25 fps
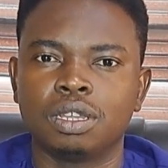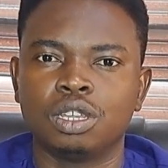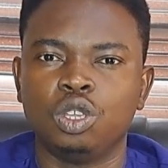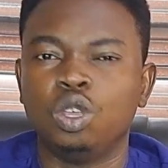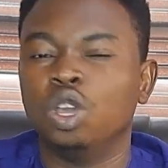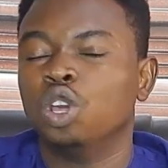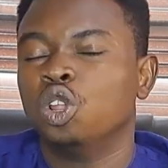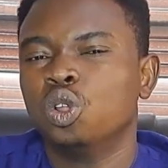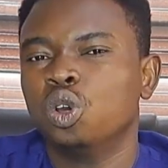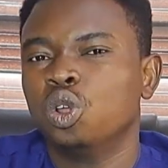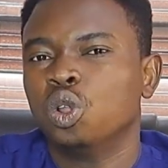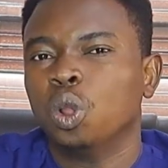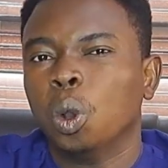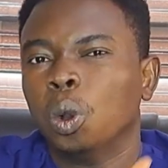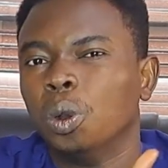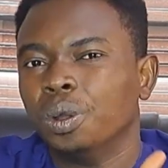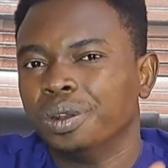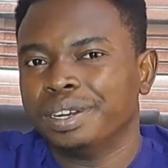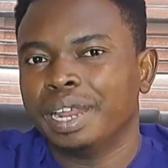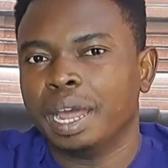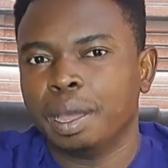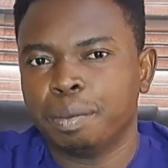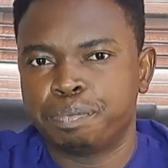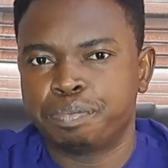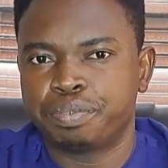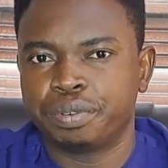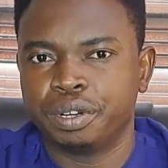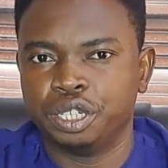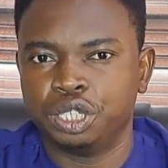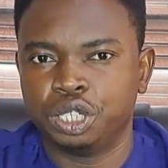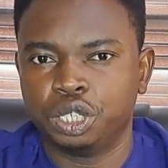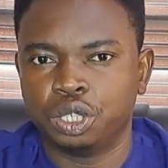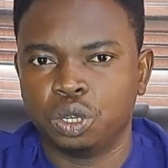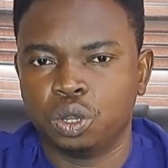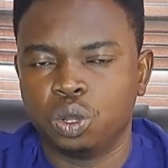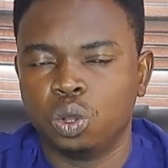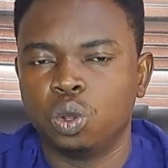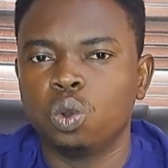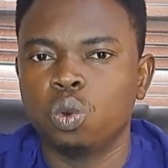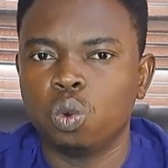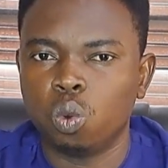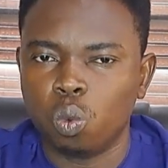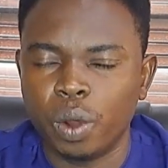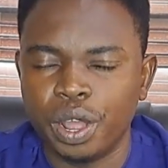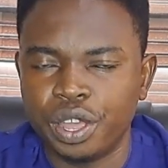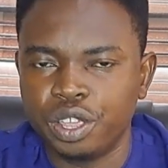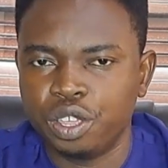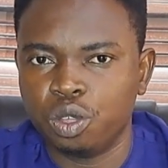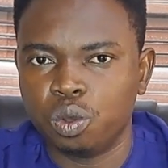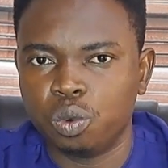you're not under pressure
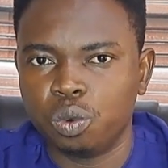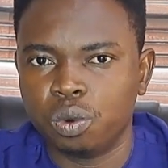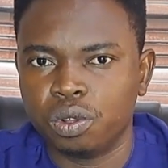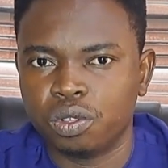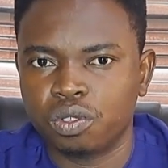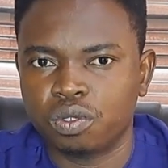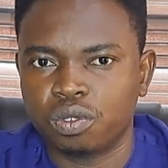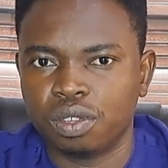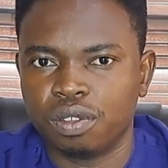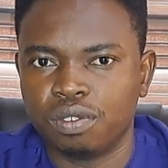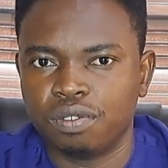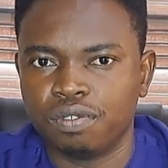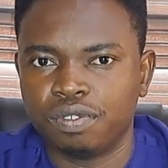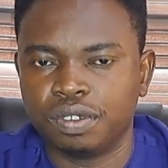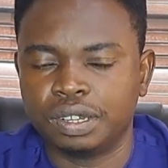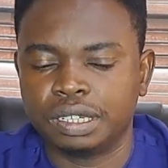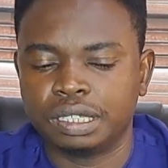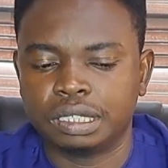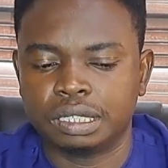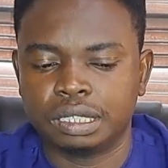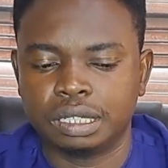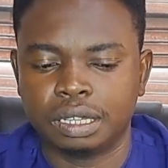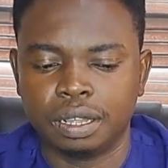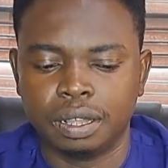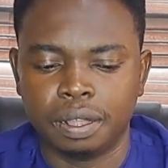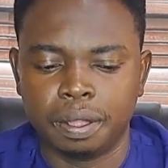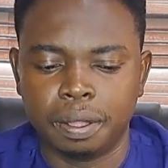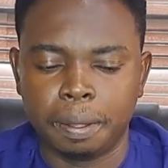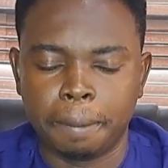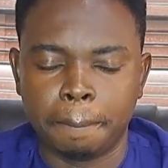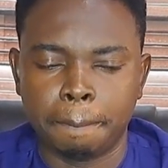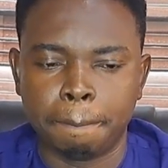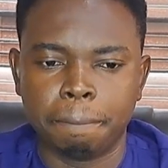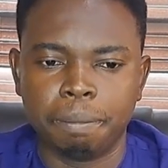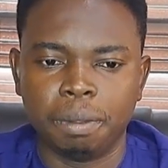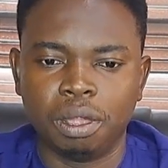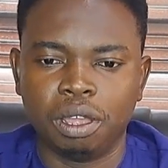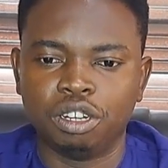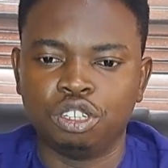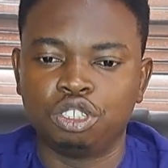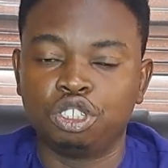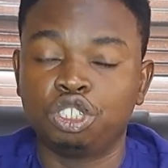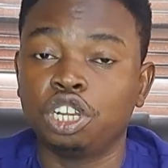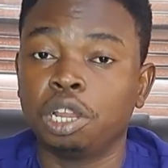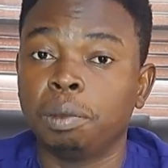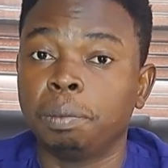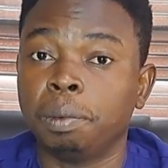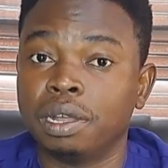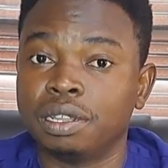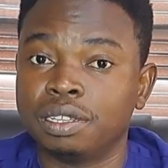when you want to invest. Now, the
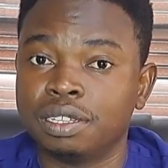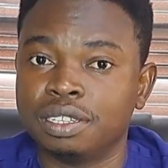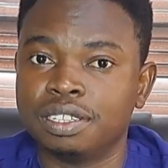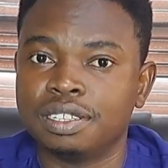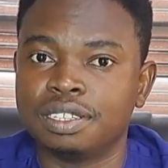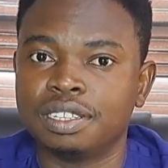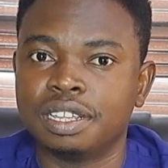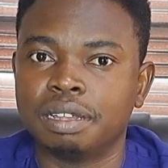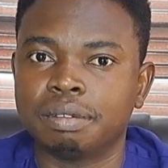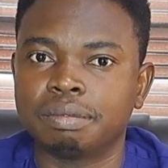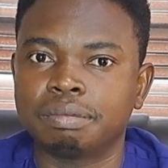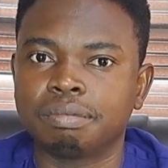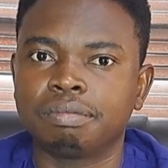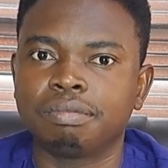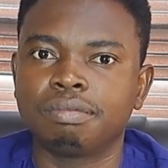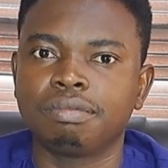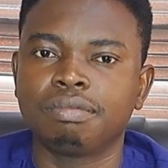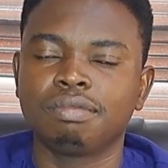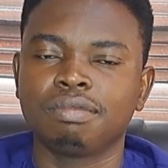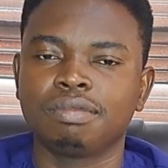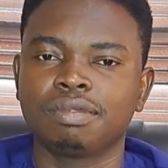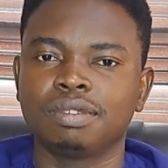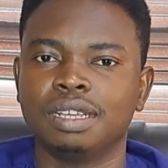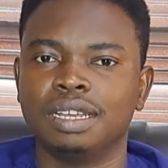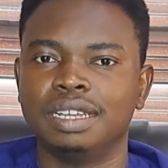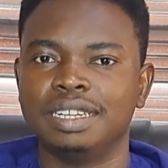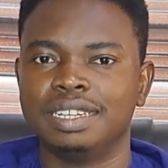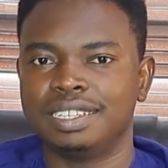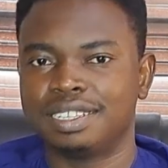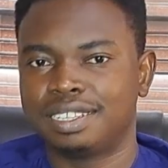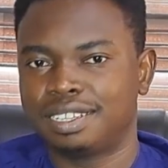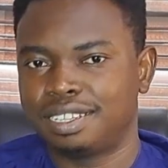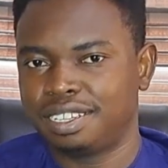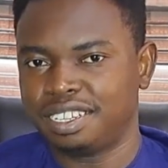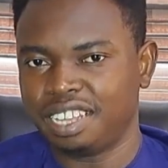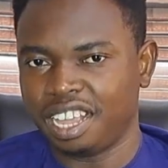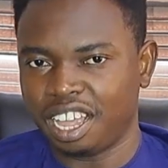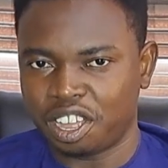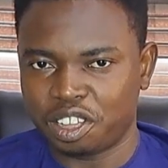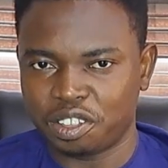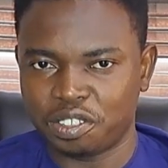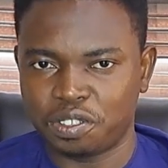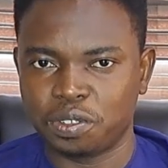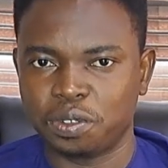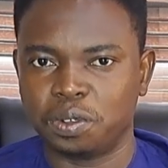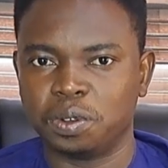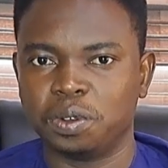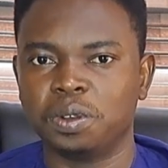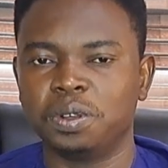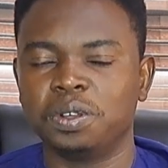truth about it is that the
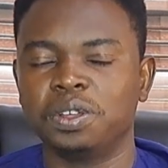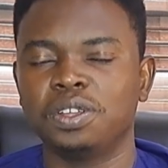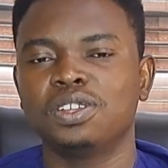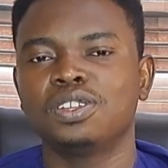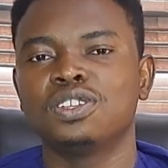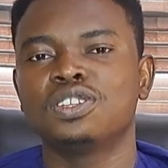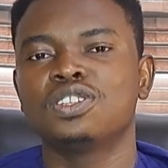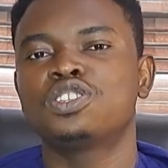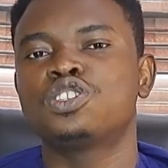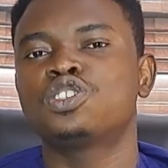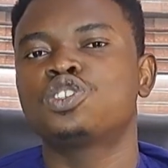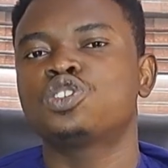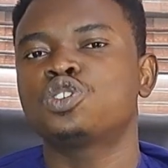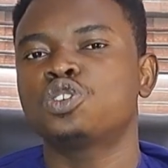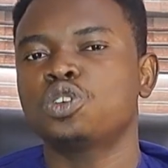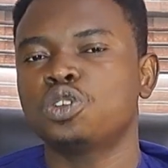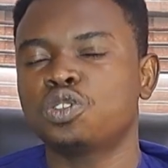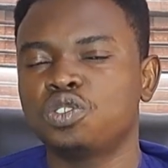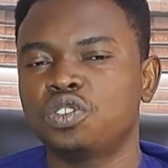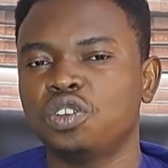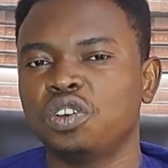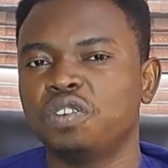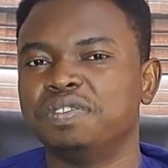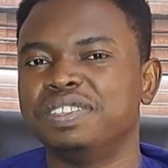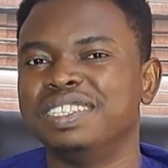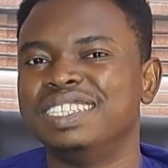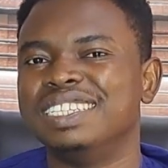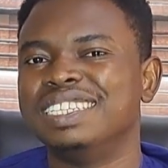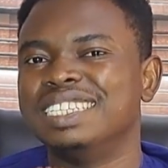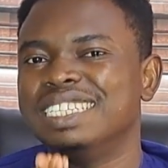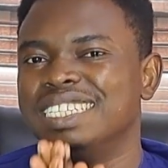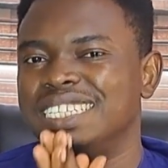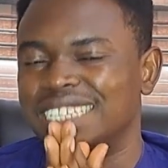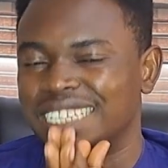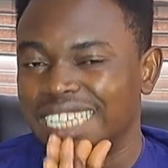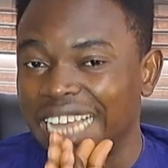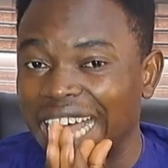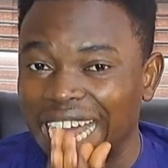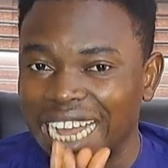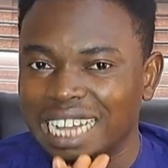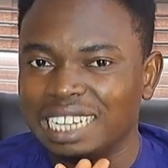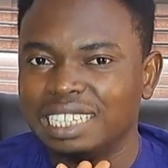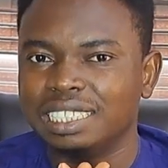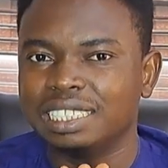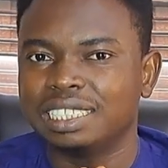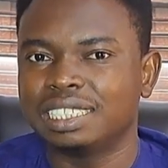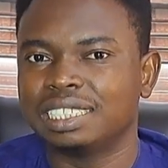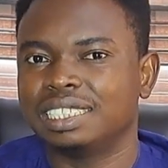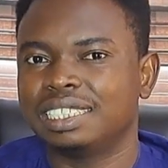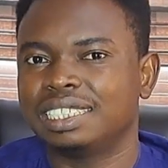sector sort of
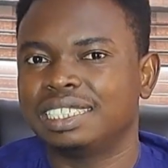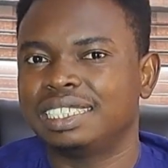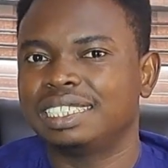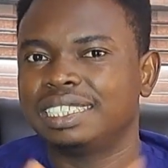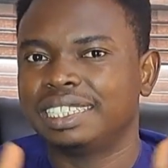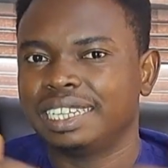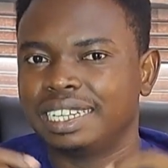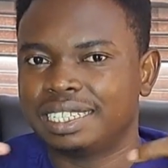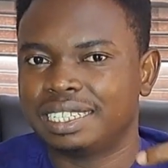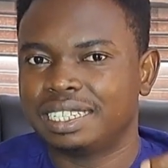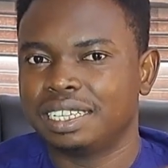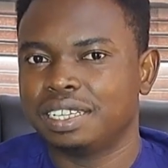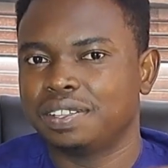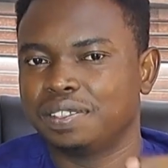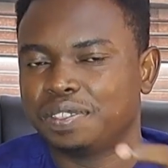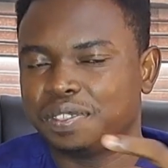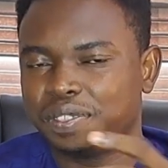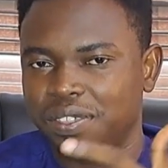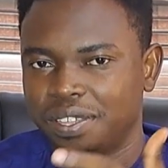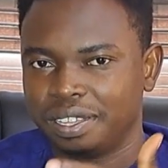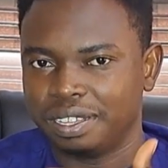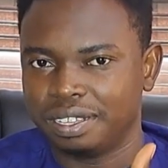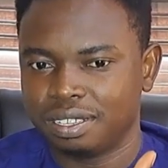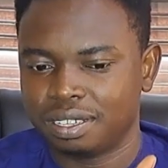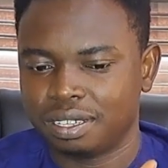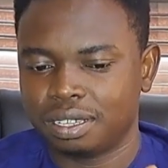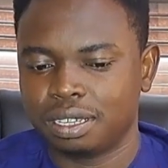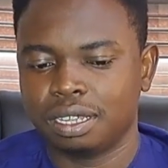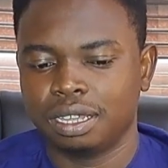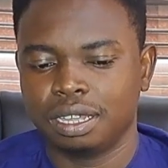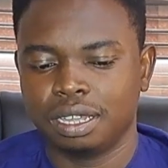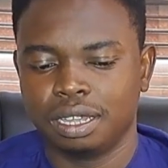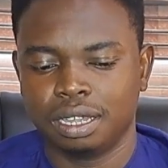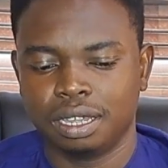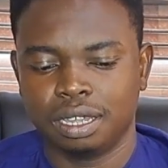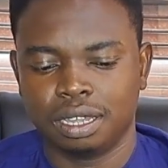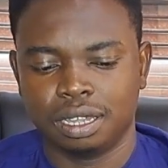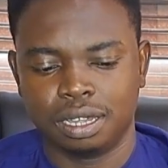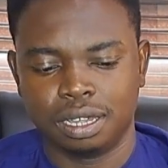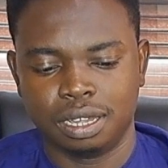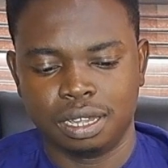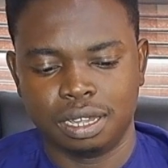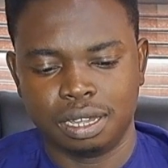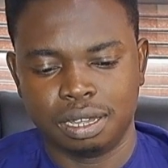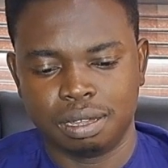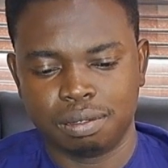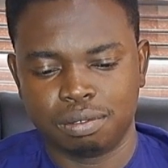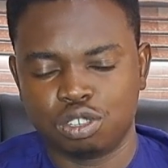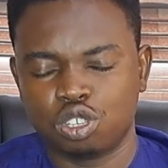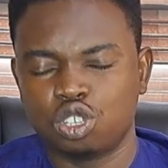designs certain things.
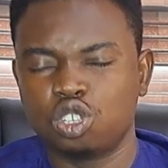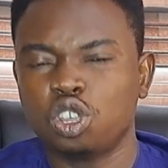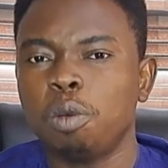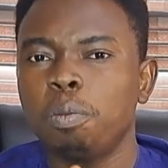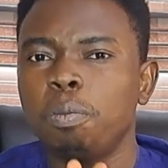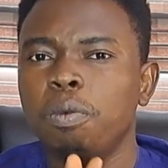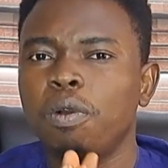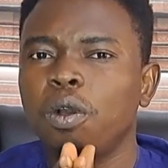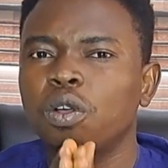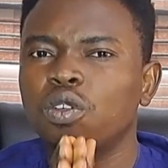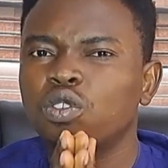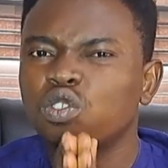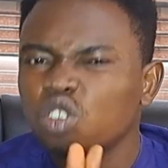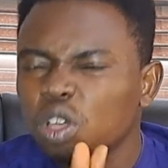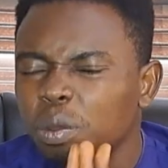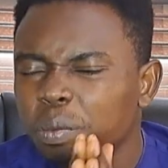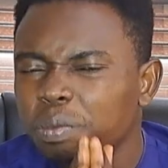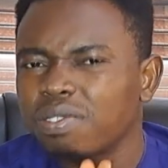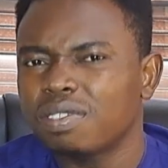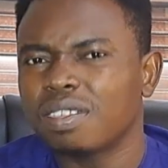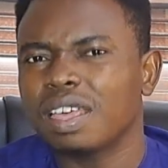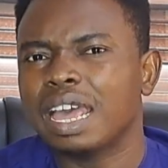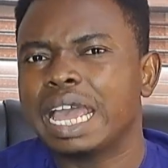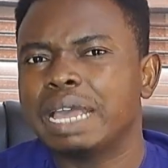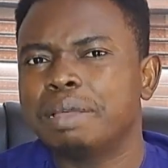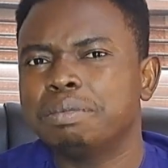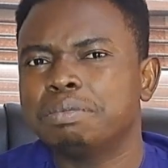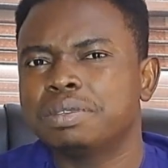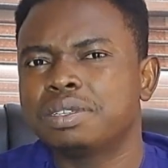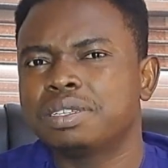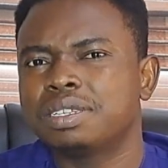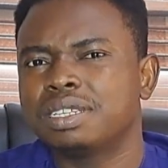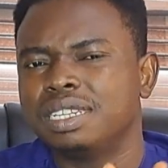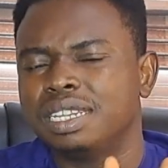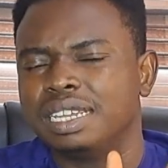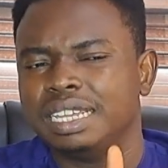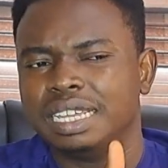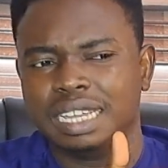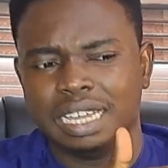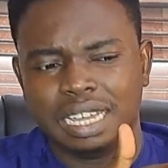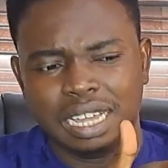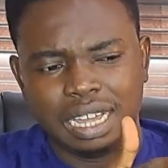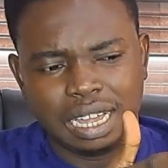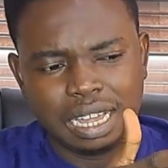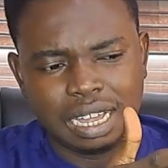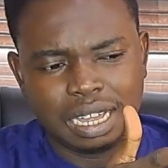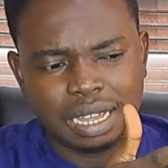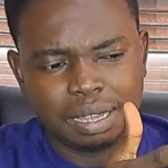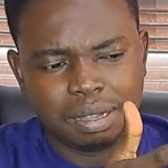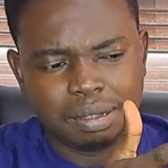Sometimes they
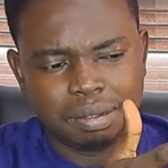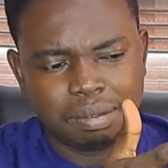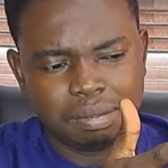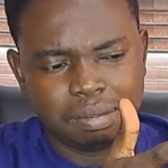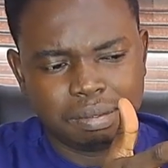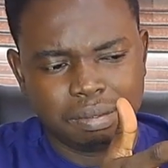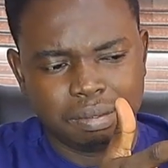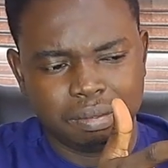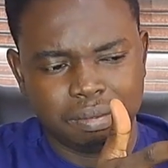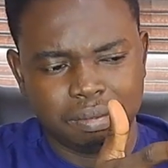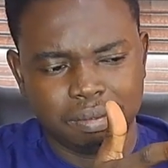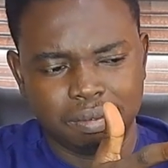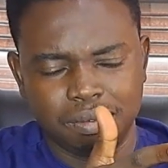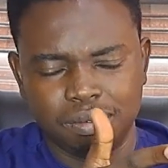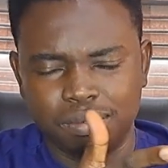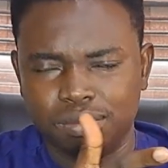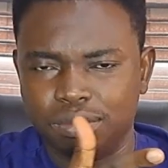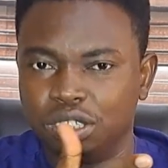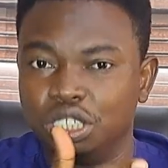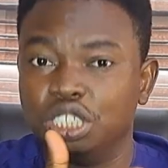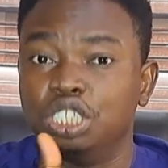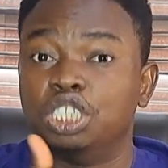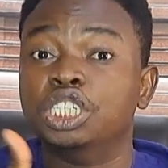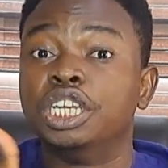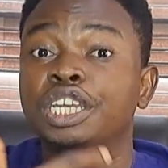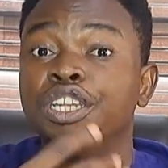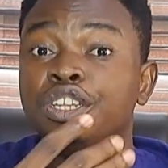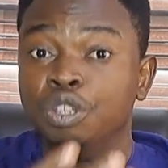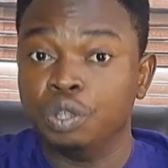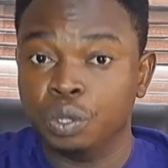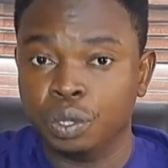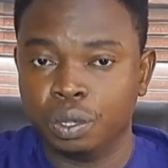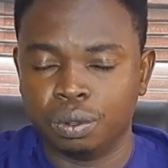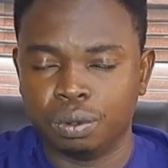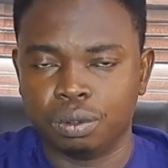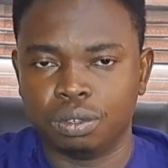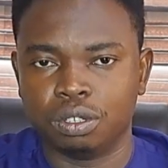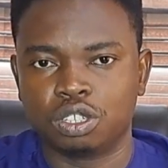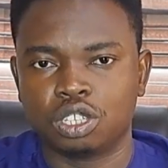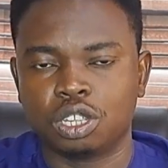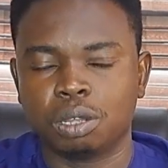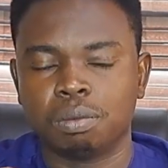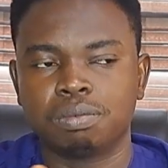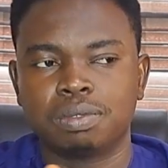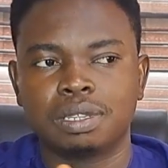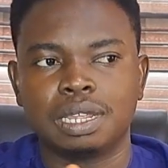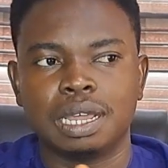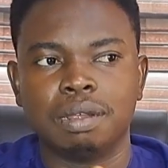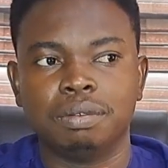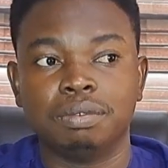are genuine,
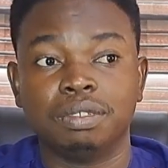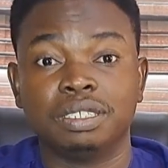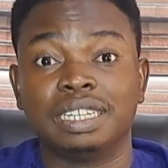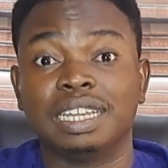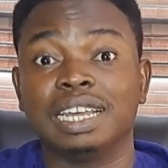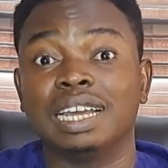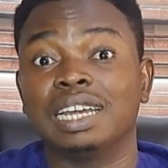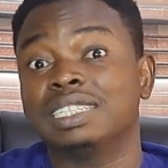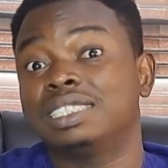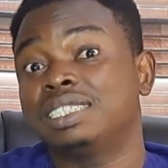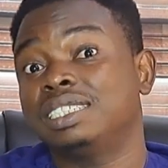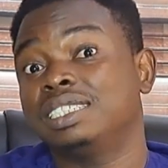sometimes they are